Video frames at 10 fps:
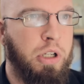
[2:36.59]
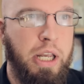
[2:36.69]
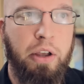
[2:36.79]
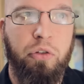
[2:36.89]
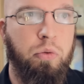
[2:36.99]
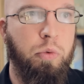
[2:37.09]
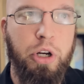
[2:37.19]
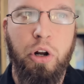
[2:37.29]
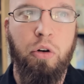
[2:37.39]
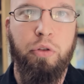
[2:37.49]
Yes,
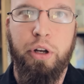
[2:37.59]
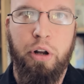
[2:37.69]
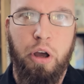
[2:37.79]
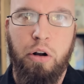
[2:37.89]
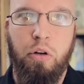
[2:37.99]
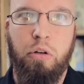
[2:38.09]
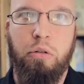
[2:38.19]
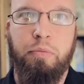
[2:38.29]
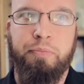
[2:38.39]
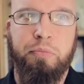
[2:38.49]
we know that not
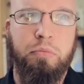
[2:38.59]
all